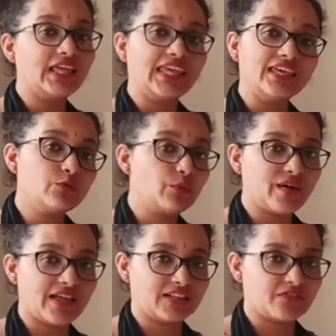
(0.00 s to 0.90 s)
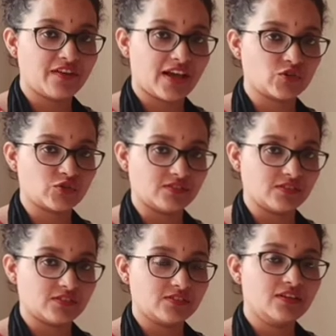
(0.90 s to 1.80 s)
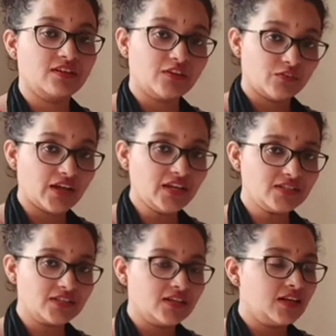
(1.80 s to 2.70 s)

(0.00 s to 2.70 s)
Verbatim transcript: equivalent fractions, right?